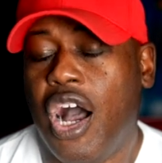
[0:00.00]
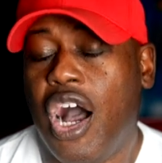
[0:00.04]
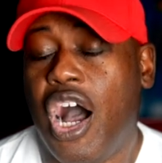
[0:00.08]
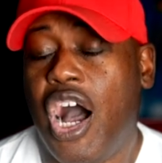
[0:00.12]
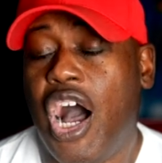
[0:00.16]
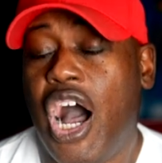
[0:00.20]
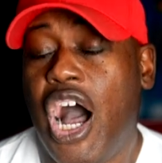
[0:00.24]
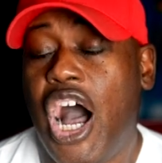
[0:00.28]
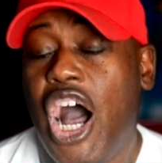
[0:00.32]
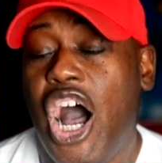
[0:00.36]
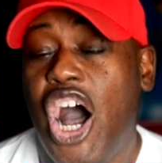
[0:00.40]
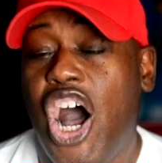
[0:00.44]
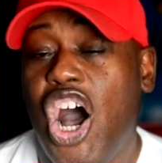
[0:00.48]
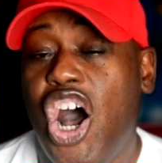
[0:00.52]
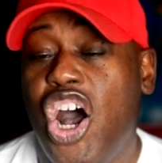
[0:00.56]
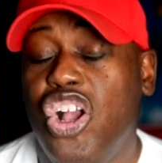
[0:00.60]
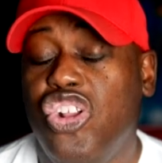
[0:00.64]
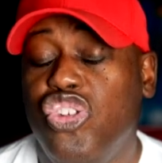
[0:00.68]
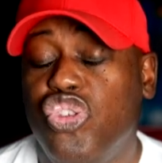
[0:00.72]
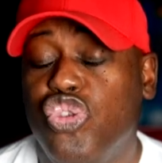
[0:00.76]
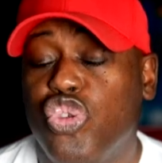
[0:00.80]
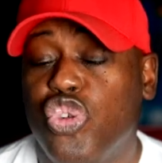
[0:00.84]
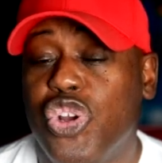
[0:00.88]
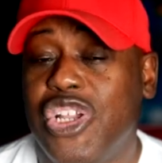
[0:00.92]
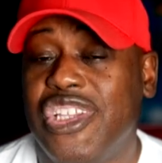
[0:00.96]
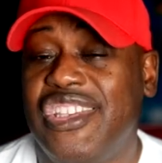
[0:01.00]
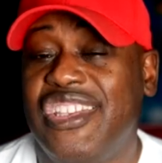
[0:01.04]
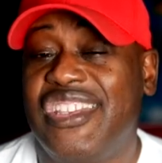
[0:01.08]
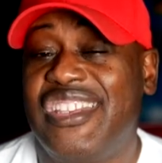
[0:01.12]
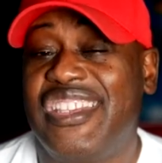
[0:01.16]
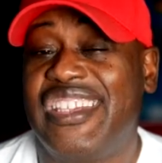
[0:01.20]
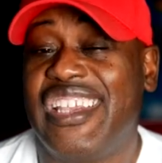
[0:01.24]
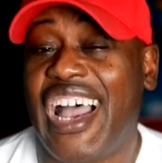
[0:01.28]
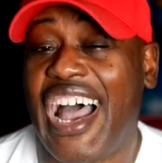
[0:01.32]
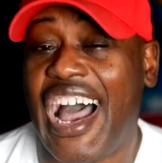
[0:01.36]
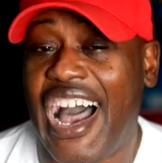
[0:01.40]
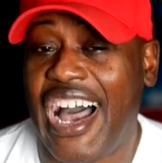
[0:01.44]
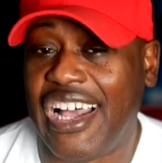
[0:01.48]
A hundred
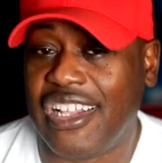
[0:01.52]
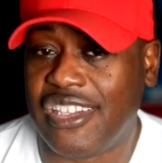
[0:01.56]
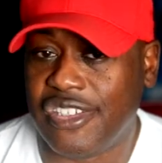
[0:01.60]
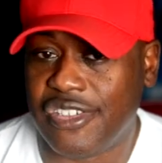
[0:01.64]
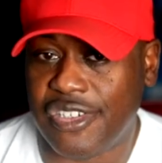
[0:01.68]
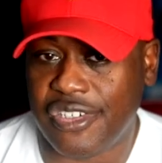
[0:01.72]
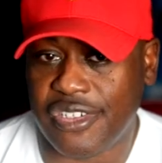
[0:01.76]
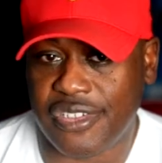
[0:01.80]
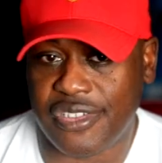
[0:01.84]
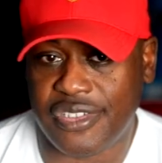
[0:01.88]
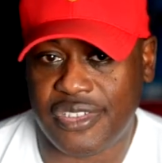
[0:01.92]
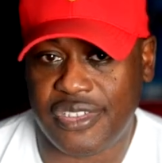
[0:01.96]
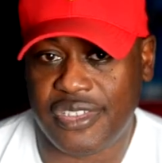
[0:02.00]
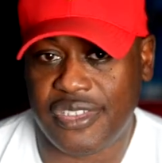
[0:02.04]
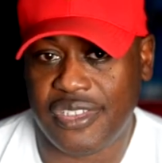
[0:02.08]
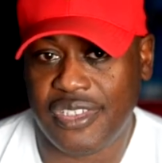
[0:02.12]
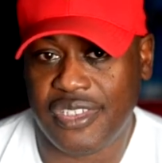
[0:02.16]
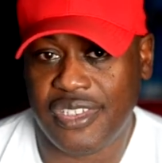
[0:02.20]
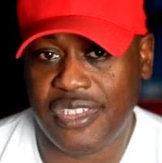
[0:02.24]
dollars.